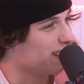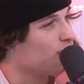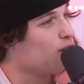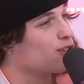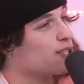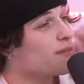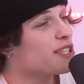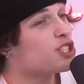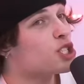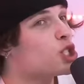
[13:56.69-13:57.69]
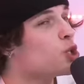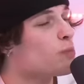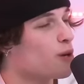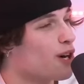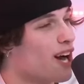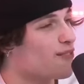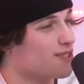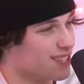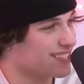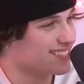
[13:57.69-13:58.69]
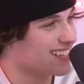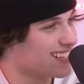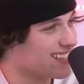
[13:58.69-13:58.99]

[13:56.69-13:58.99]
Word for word: Yeah. Or something super unrealistic.